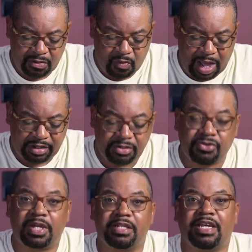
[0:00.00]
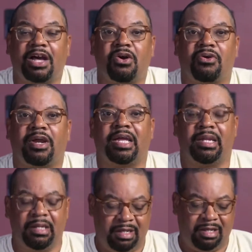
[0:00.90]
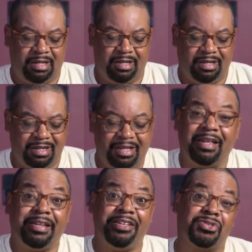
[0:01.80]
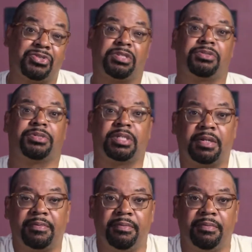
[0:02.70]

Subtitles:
while it treads out grain. This is interesting.